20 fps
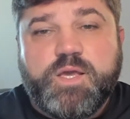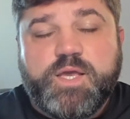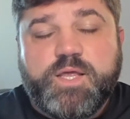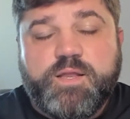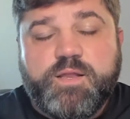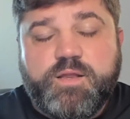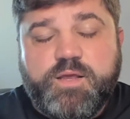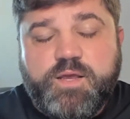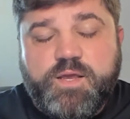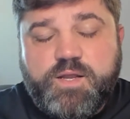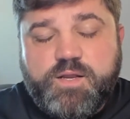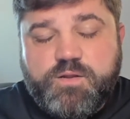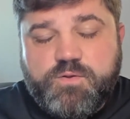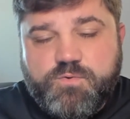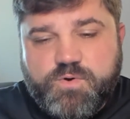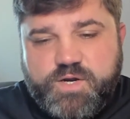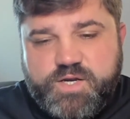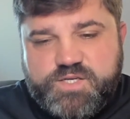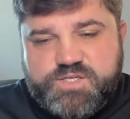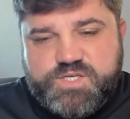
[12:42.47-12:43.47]
And the
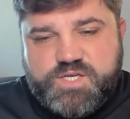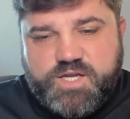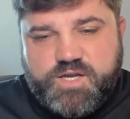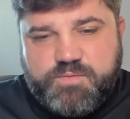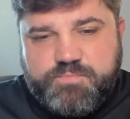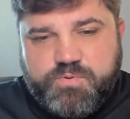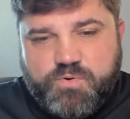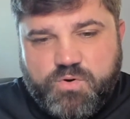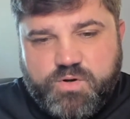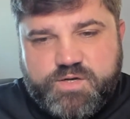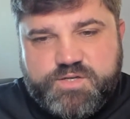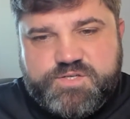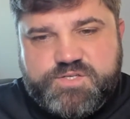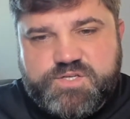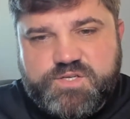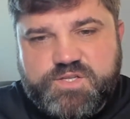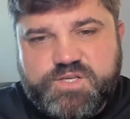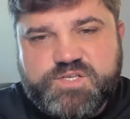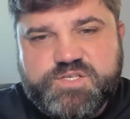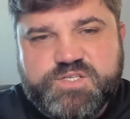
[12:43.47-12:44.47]
reason I point us
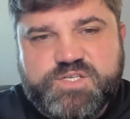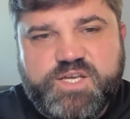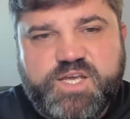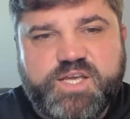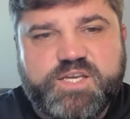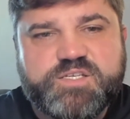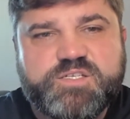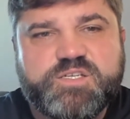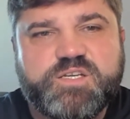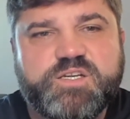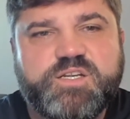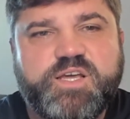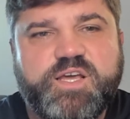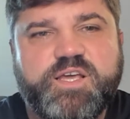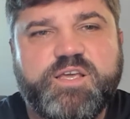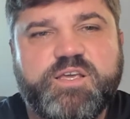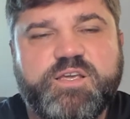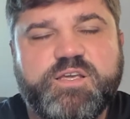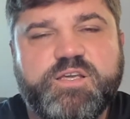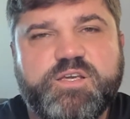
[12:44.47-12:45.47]
to this text
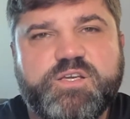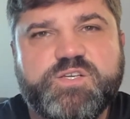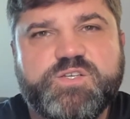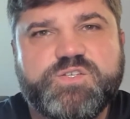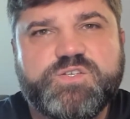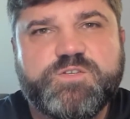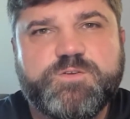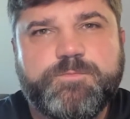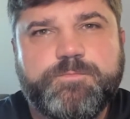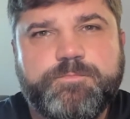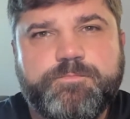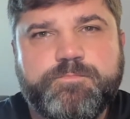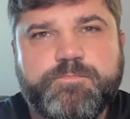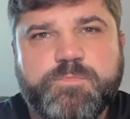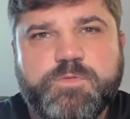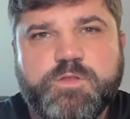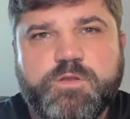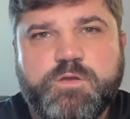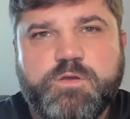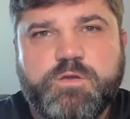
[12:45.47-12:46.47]
today is,
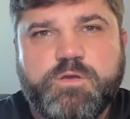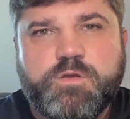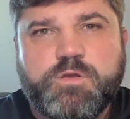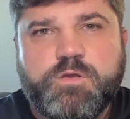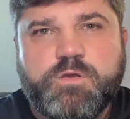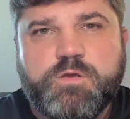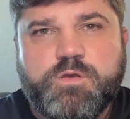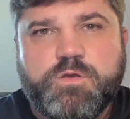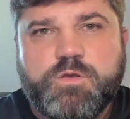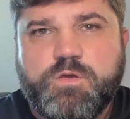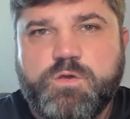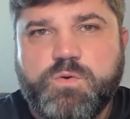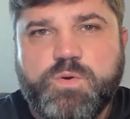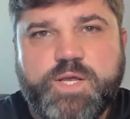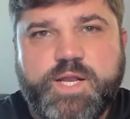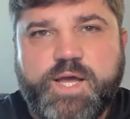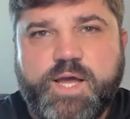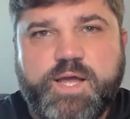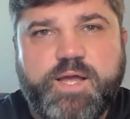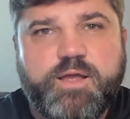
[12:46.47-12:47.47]
you
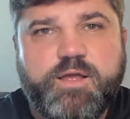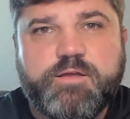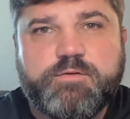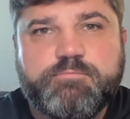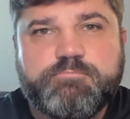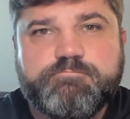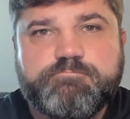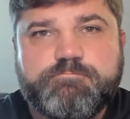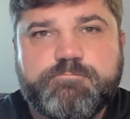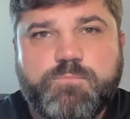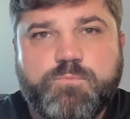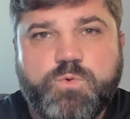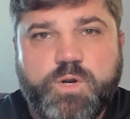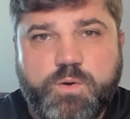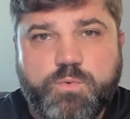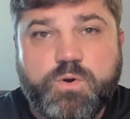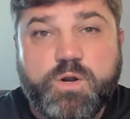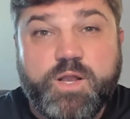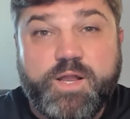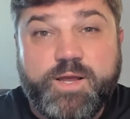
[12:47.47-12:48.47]
and I, we
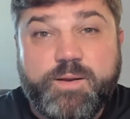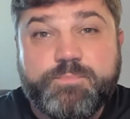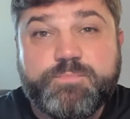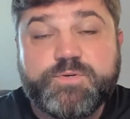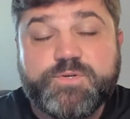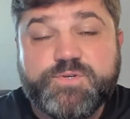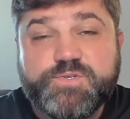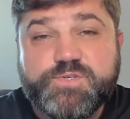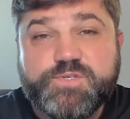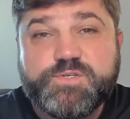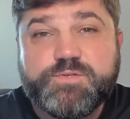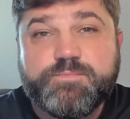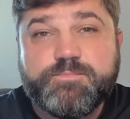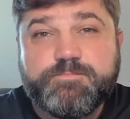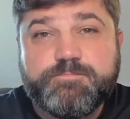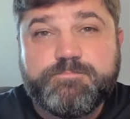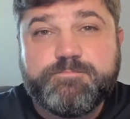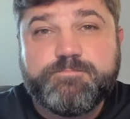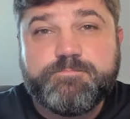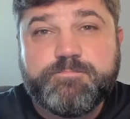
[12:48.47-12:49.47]
were lepers.
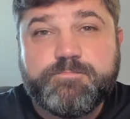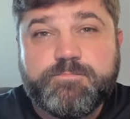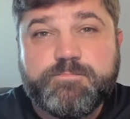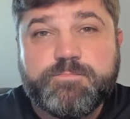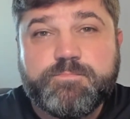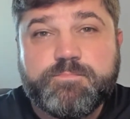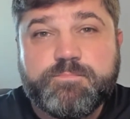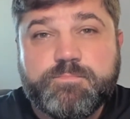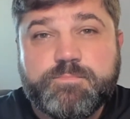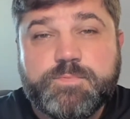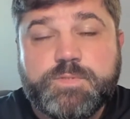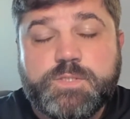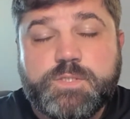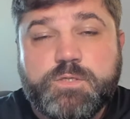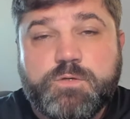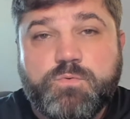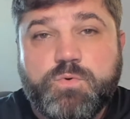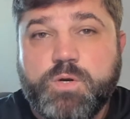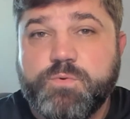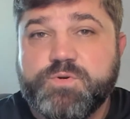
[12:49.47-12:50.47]

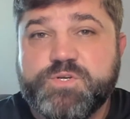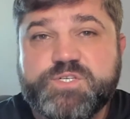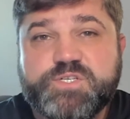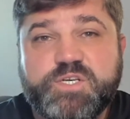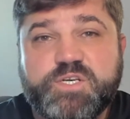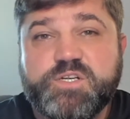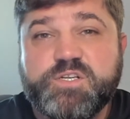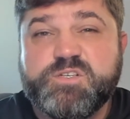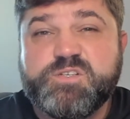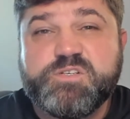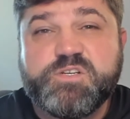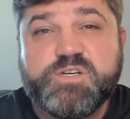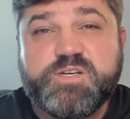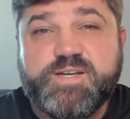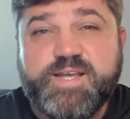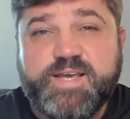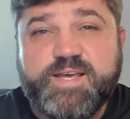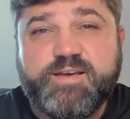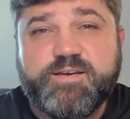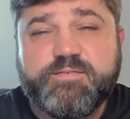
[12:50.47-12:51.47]
We were sentenced to
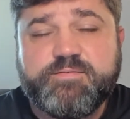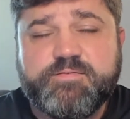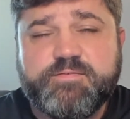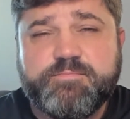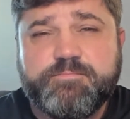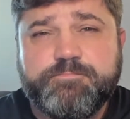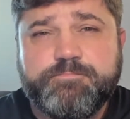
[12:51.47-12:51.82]
death.